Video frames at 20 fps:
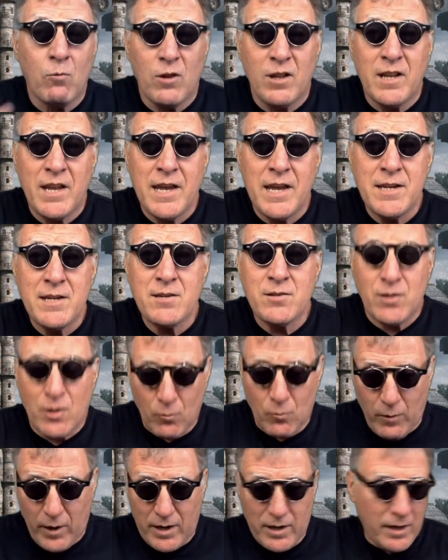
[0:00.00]
ladies
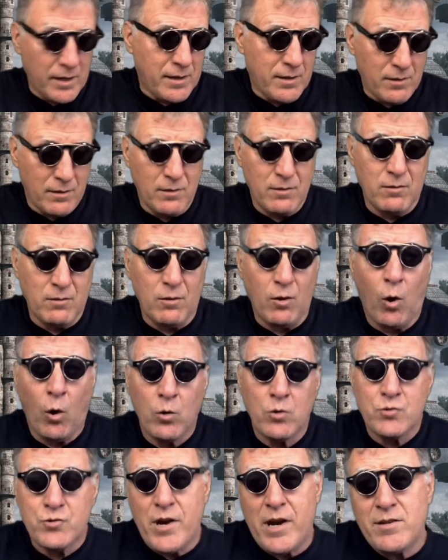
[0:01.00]
can wear like
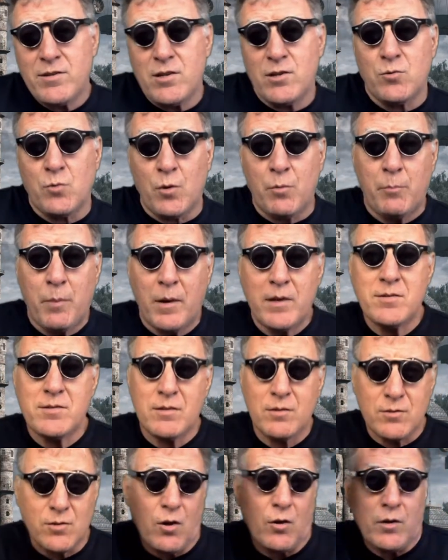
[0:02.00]
long dresses with
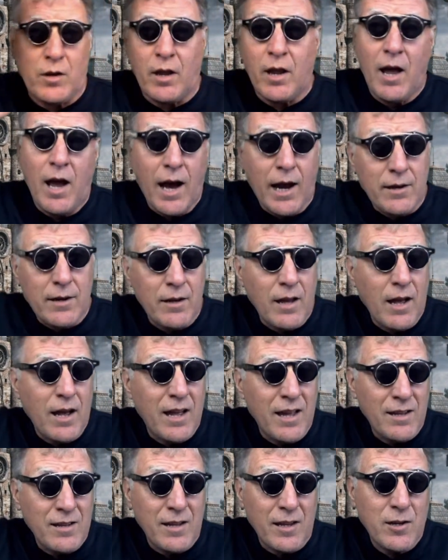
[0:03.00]
bustles on and
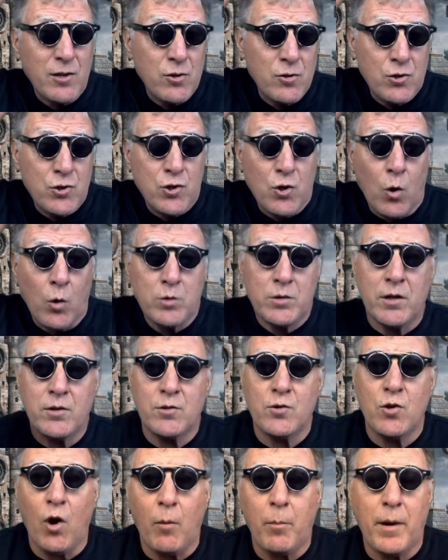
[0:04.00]
uh, like shorter
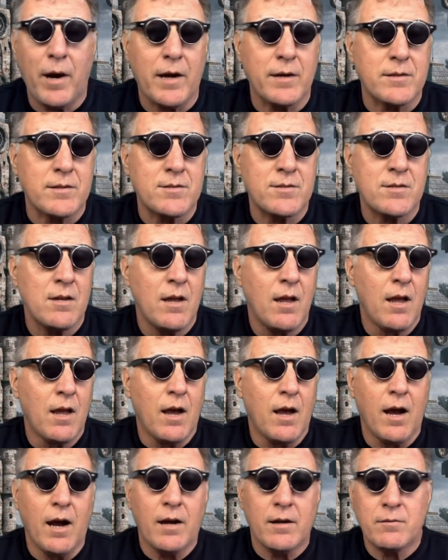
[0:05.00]
top hats
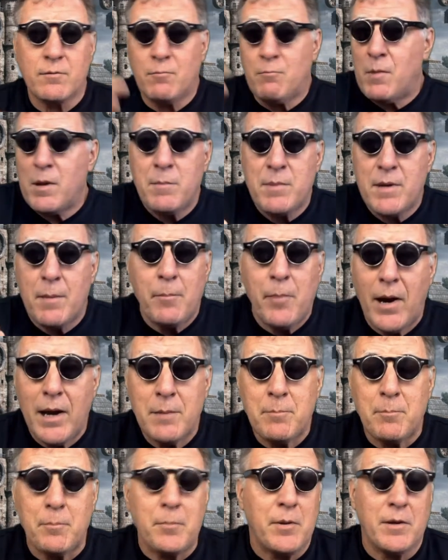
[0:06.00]
and maybe a
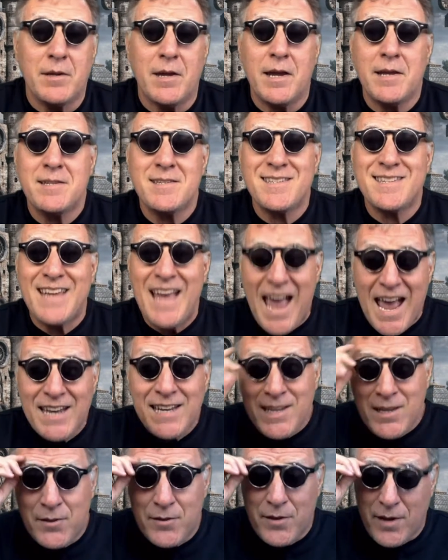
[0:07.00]
pipe. It's
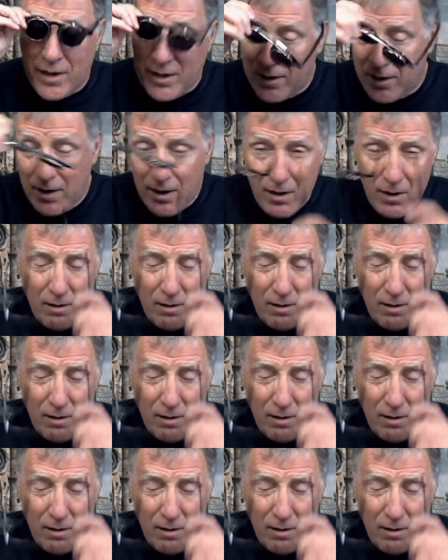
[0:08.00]
anything